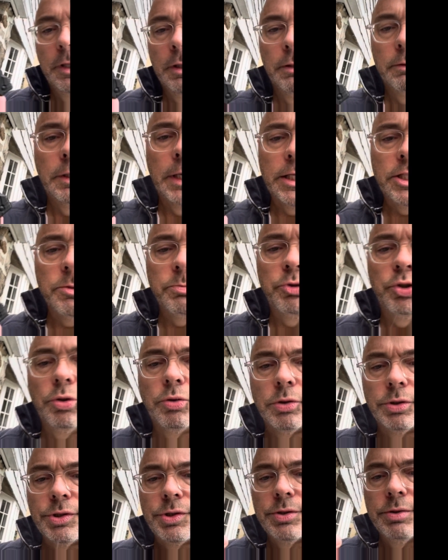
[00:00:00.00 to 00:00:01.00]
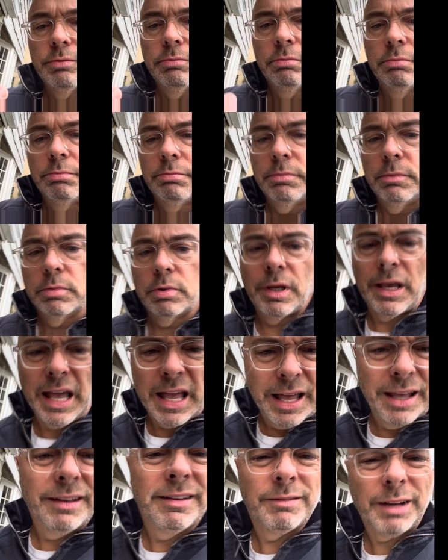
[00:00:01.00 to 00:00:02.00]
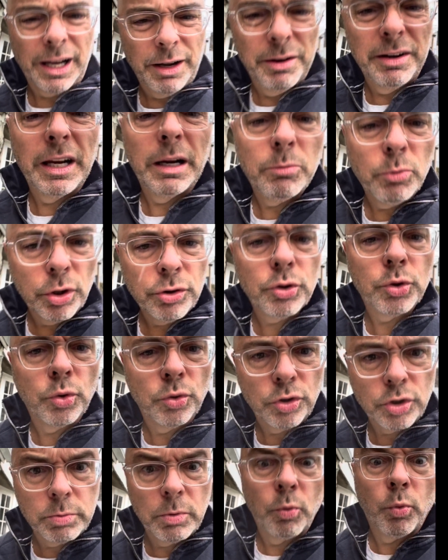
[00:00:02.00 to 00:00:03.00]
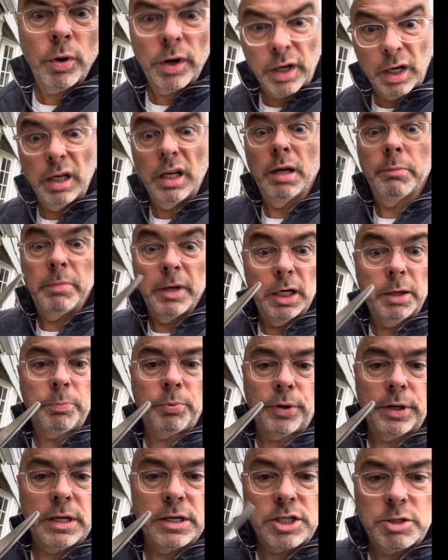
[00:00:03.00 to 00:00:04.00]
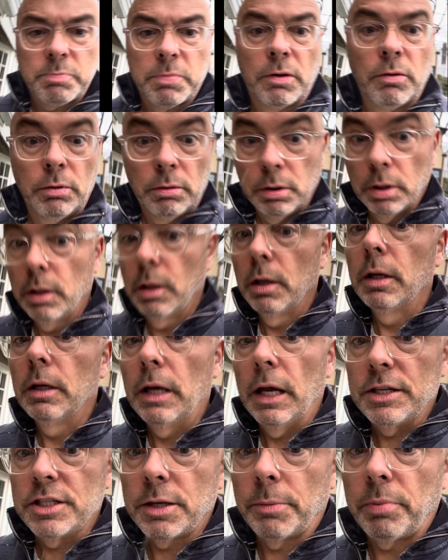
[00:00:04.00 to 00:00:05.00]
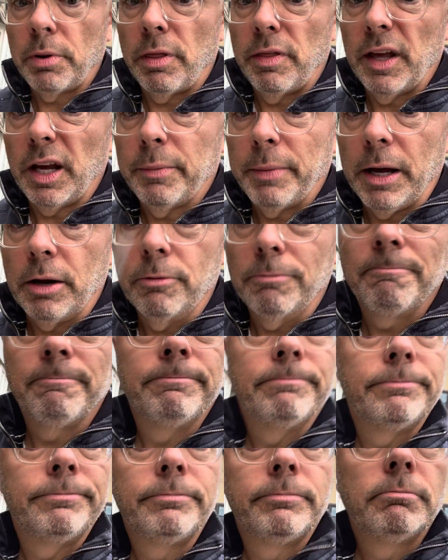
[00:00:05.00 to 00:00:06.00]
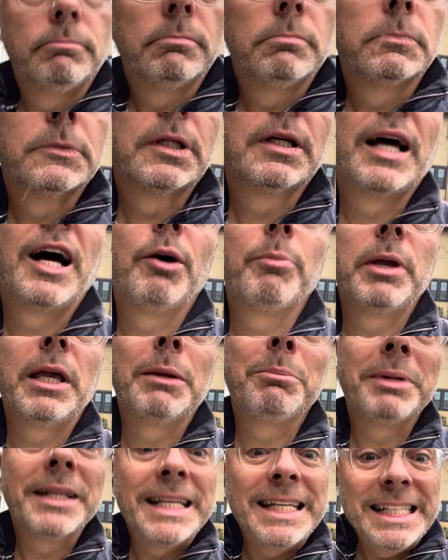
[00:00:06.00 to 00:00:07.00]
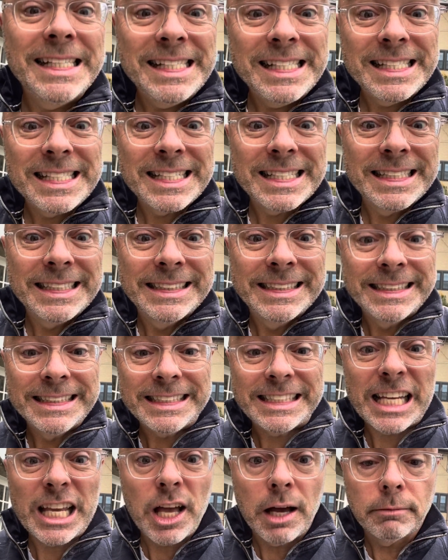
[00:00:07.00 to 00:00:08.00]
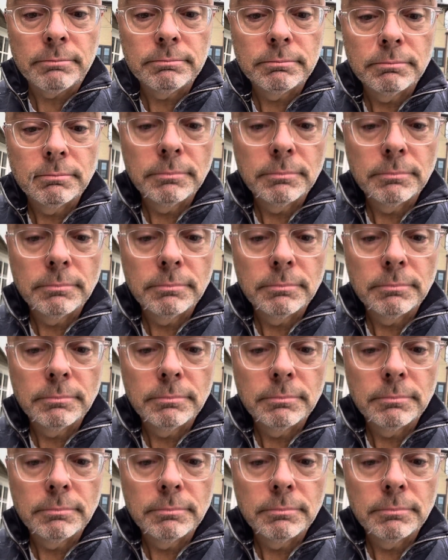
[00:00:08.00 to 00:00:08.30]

Got some tools. Okay, I'm gonna need more tools when we're gonna need a bigger Prius, but it's something to think about. Count me in, please. See ya.